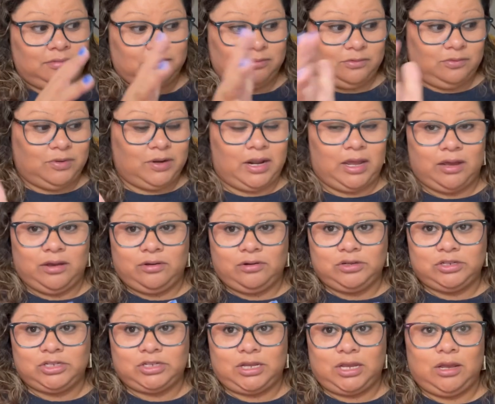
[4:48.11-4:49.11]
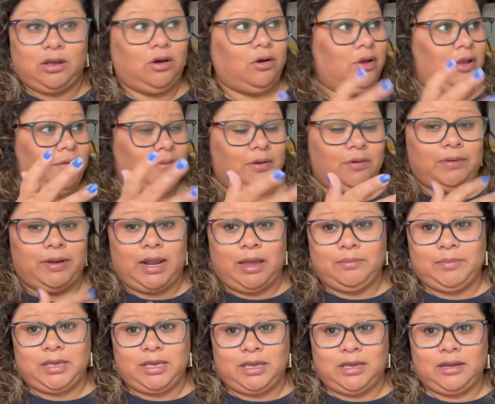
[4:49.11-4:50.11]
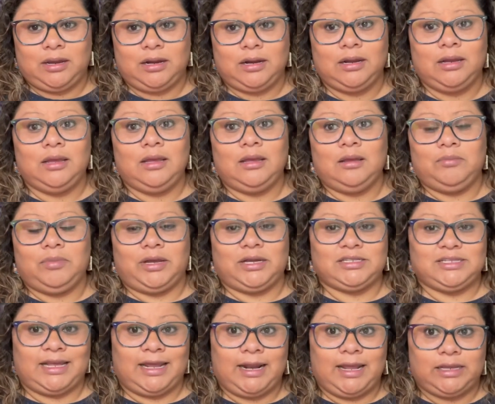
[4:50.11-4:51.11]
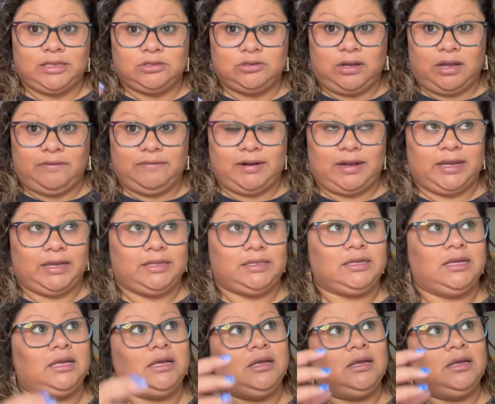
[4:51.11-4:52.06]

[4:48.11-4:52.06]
when I crochet, or even when I'm here. Because I like to have light.